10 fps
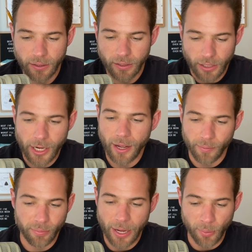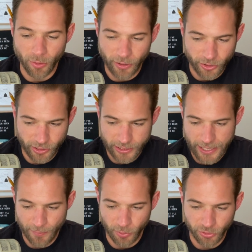A couple of other
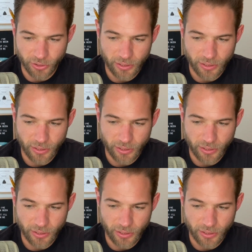examples